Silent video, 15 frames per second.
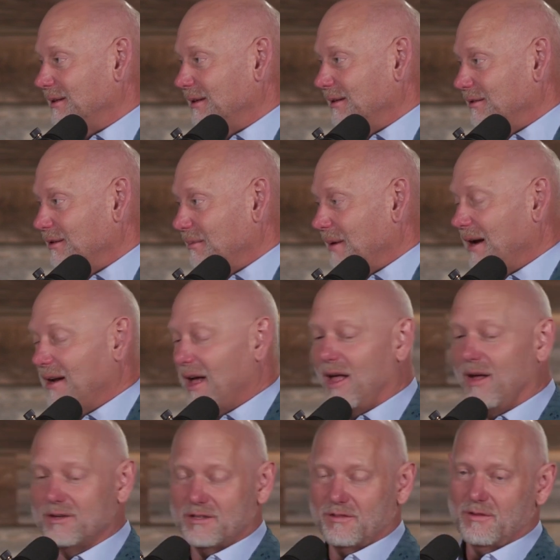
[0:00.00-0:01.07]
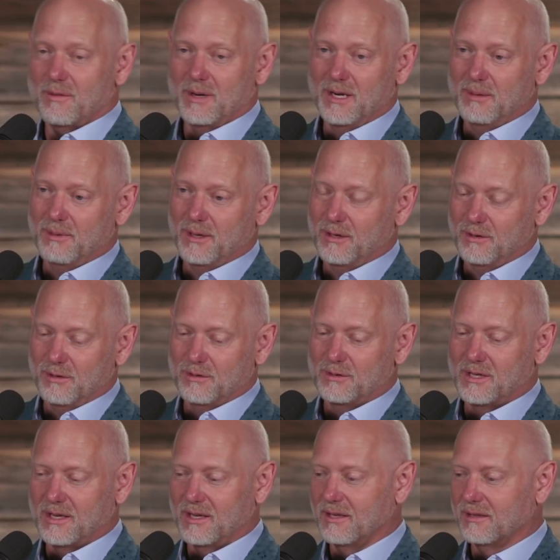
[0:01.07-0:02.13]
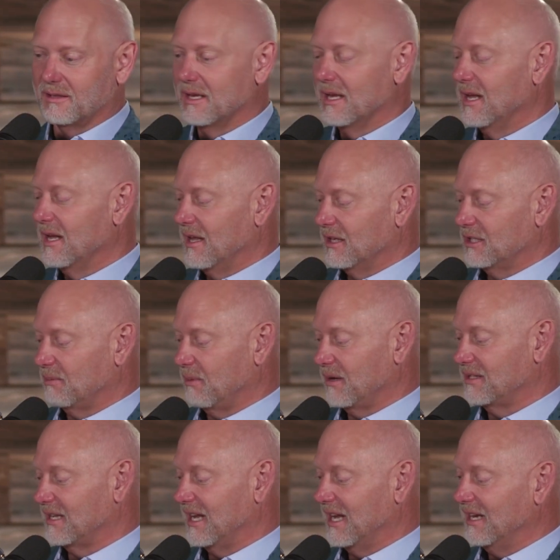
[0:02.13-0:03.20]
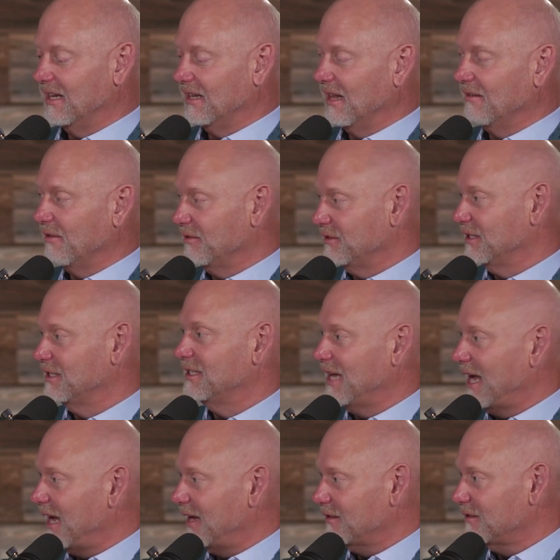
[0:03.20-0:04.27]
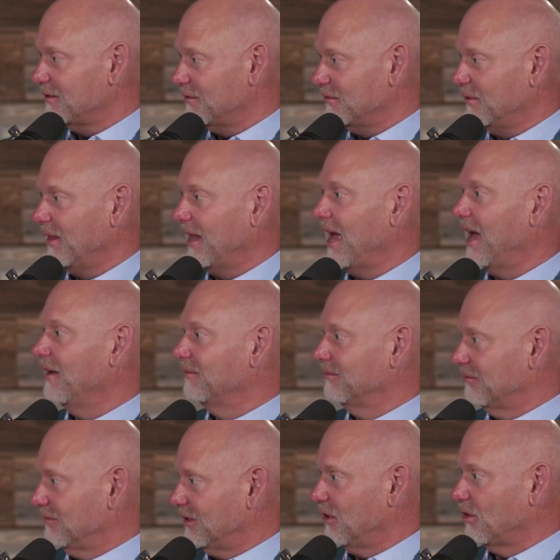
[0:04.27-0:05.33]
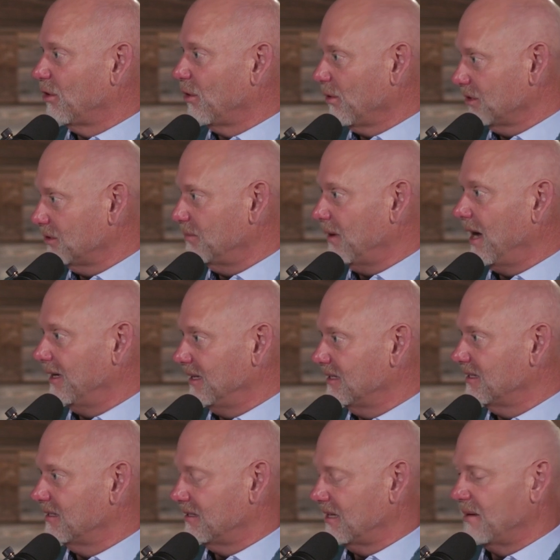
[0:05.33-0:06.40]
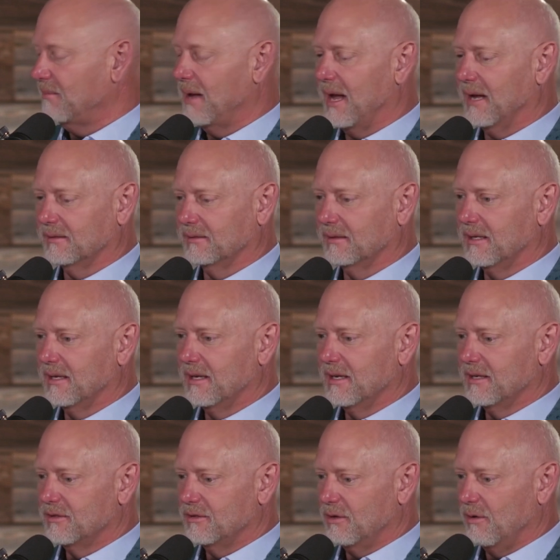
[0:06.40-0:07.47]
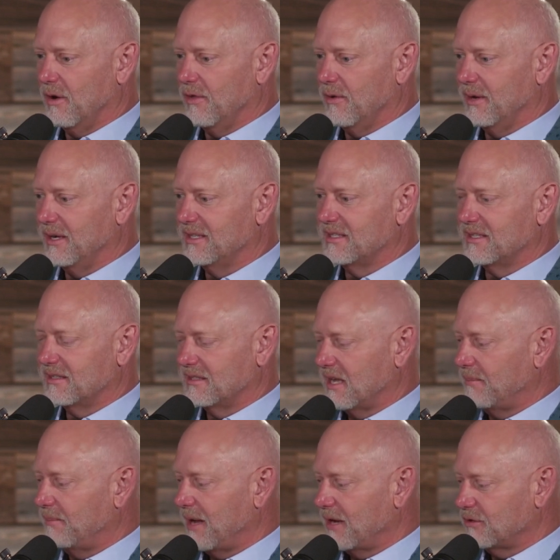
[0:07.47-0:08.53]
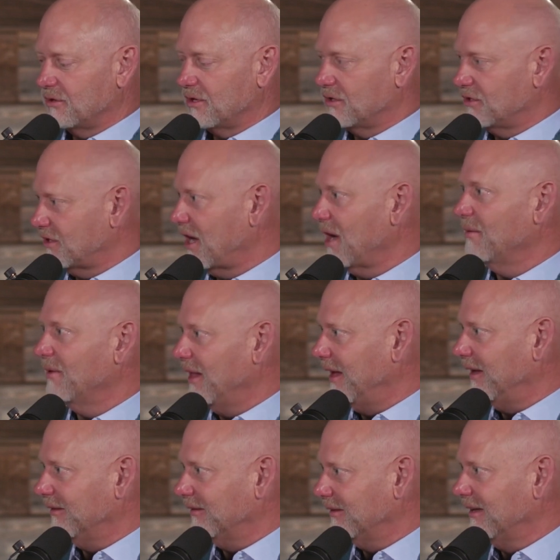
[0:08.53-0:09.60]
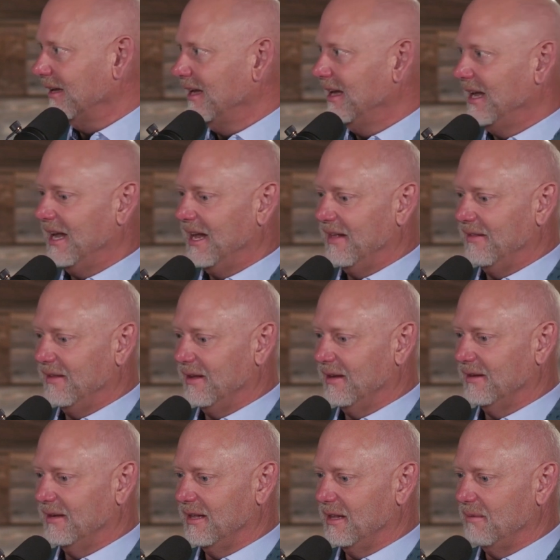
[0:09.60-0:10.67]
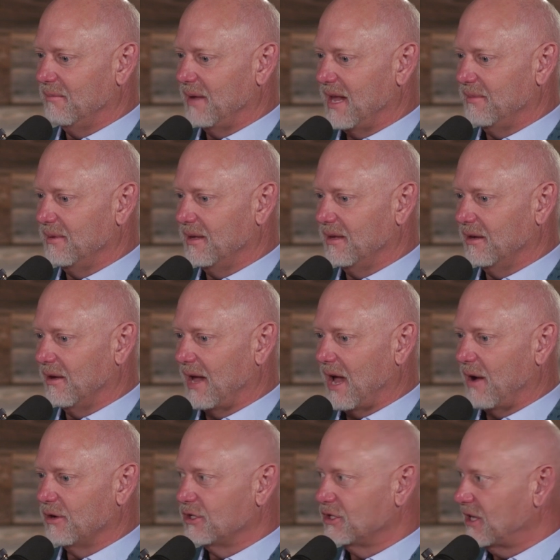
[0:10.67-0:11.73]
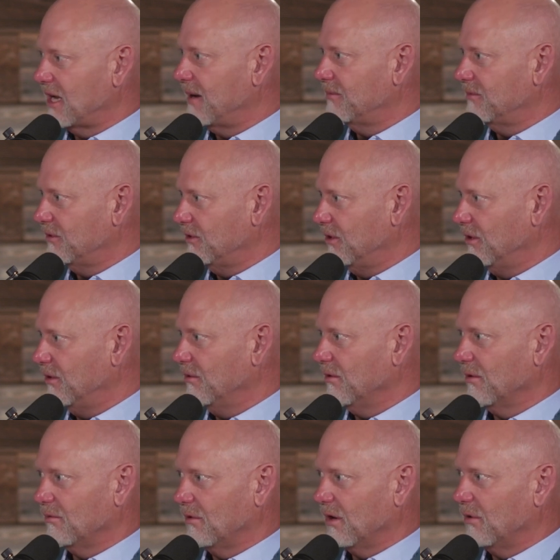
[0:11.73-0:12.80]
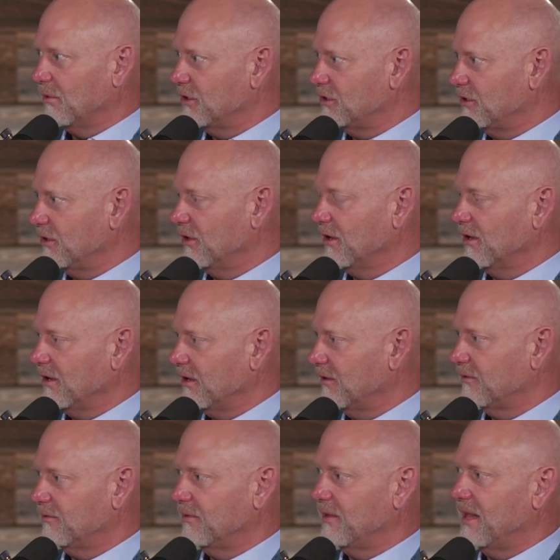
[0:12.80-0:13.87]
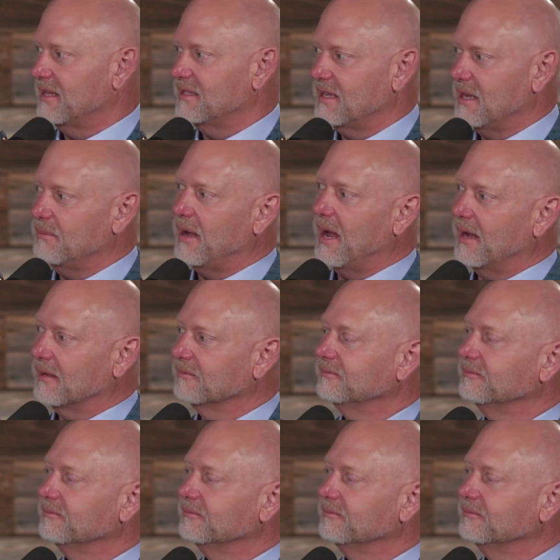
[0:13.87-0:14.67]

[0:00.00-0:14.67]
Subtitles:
To my knowledge, I've known anybody who's experienced any level of success without corresponding setbacks. So are there any setbacks you could share with us, and then maybe how it shaped you or what you learned through that setback?